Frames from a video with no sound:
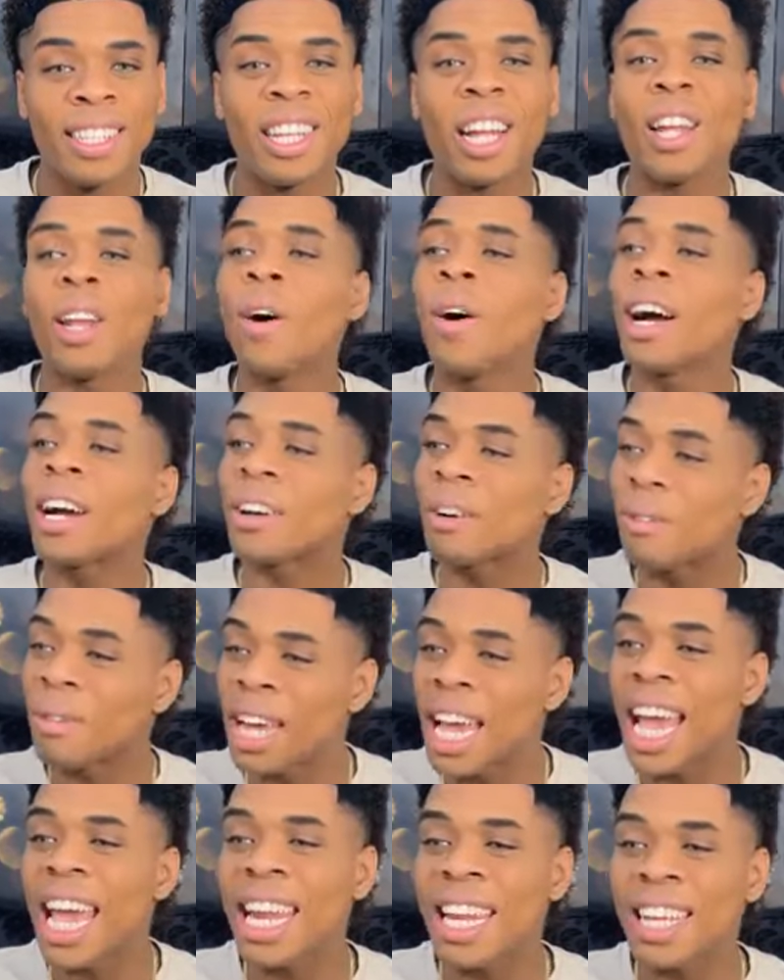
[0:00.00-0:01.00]
The Lord
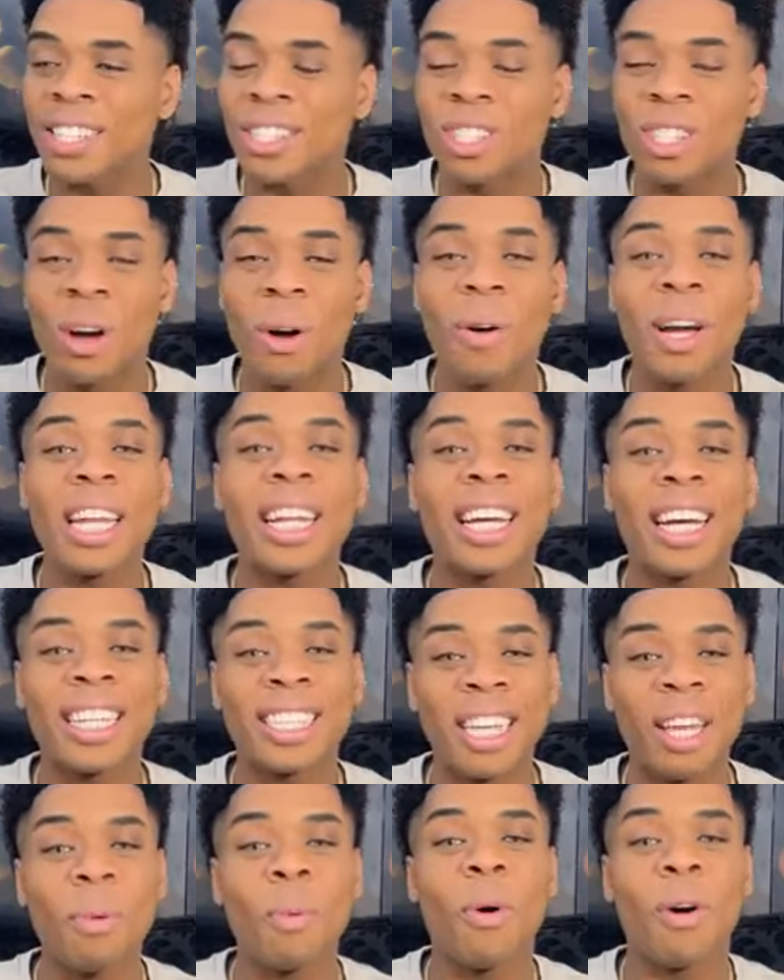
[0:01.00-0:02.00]
created sowing
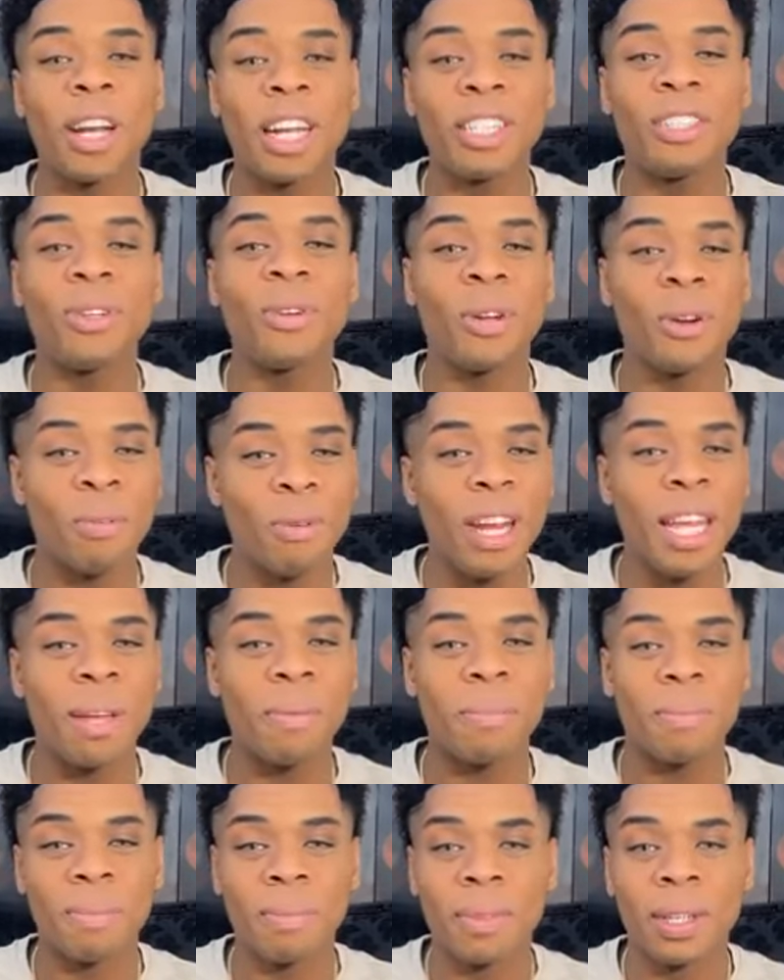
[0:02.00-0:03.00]
because he wanted you to
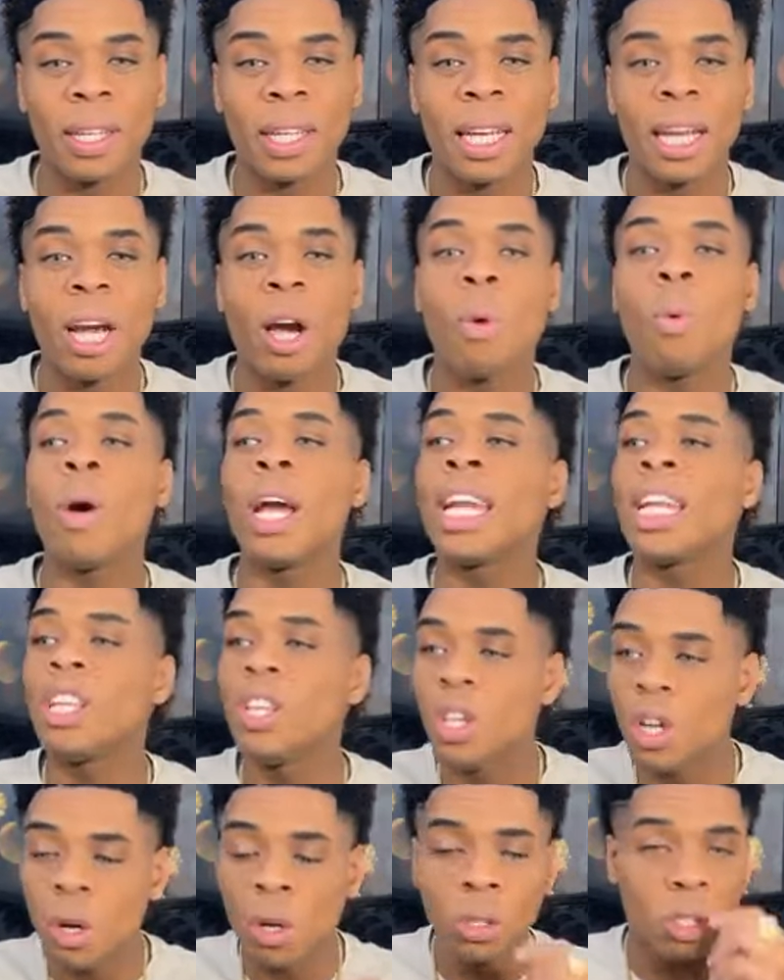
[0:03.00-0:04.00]
reap.
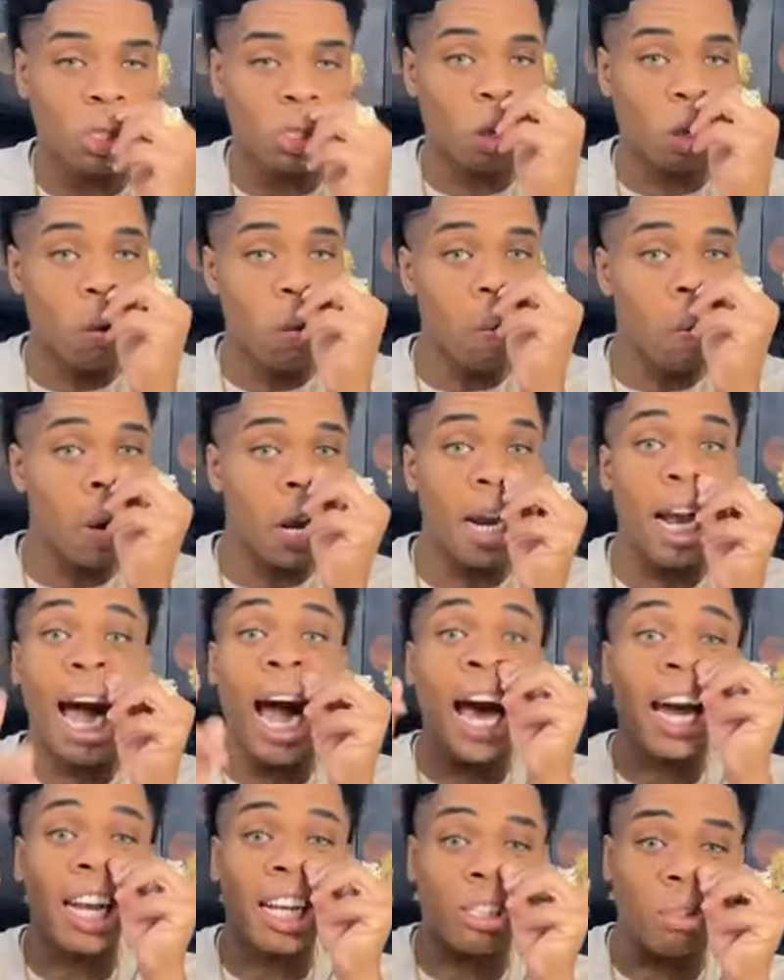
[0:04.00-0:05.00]
When you sow,
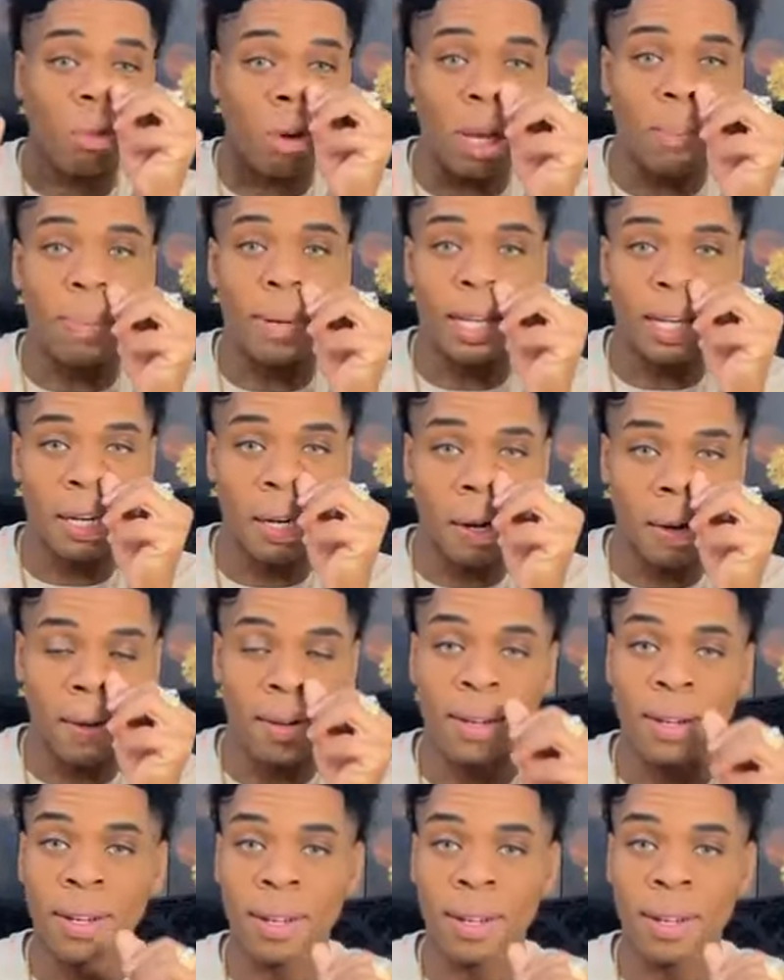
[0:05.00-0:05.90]
God is reaping.